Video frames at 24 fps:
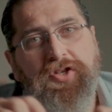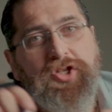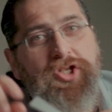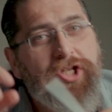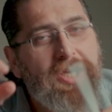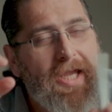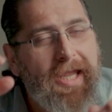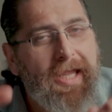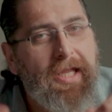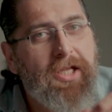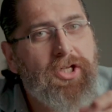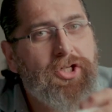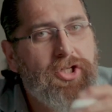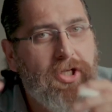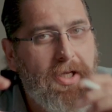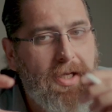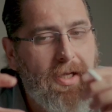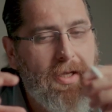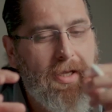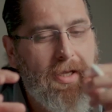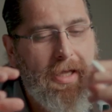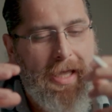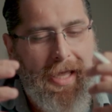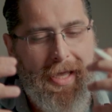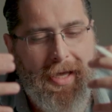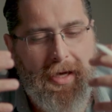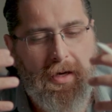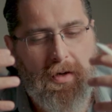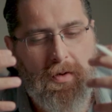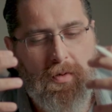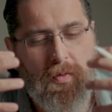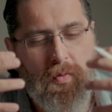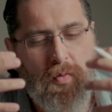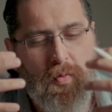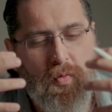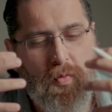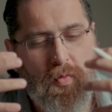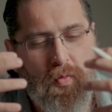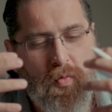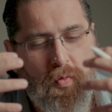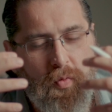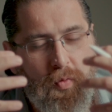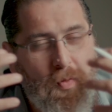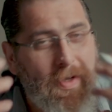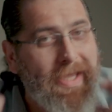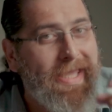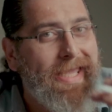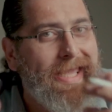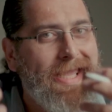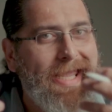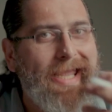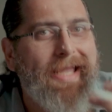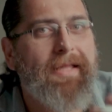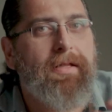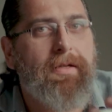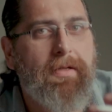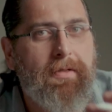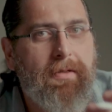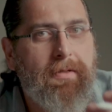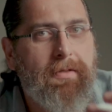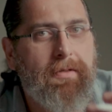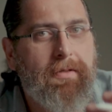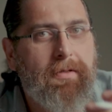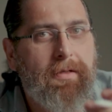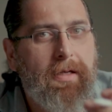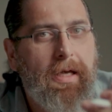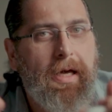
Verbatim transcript: changing how we edit,